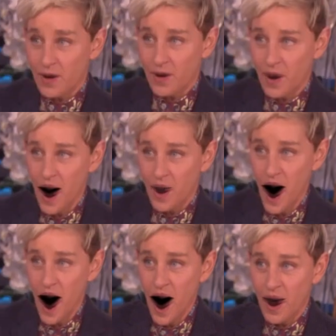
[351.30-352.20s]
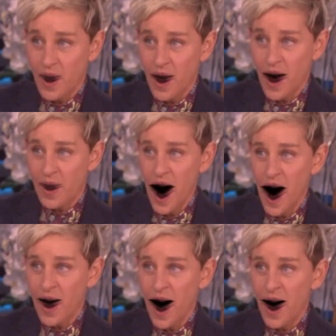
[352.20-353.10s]
Because we need to raise a
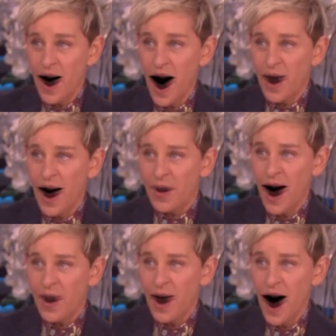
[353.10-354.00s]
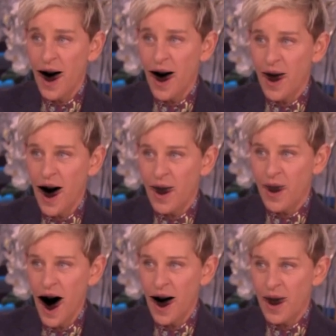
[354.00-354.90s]
lot of money to build this campus in Rwanda,
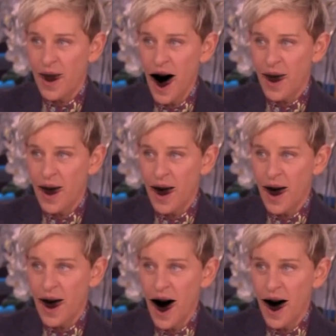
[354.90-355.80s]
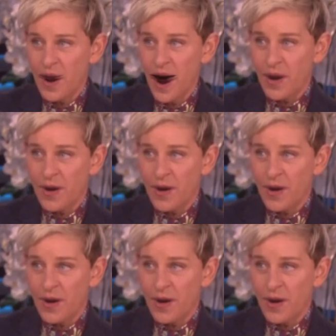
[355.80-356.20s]
so we're doing everything we can.